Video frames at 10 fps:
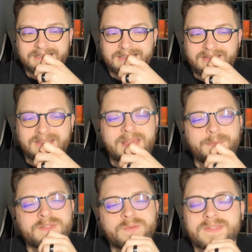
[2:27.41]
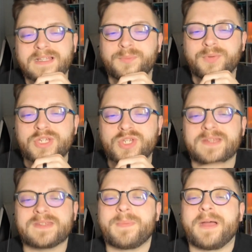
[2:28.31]
This episode's celebration
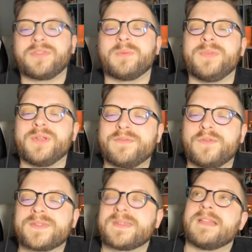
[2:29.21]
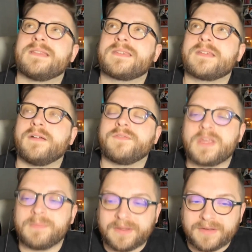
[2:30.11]
is about the beautiful sense of
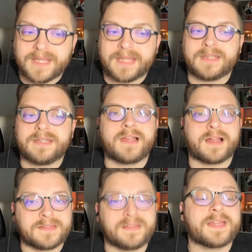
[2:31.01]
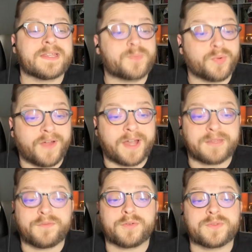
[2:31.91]
community Godzilla has
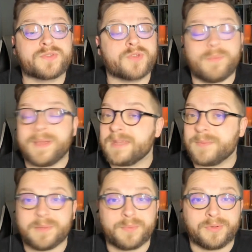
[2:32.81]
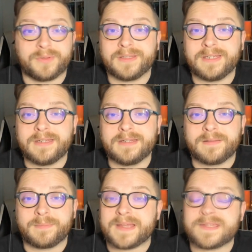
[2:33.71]
provided for so many people,
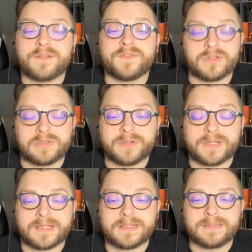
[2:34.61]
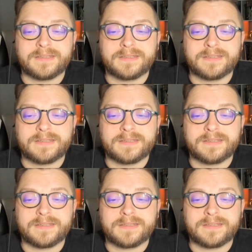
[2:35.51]
myself included.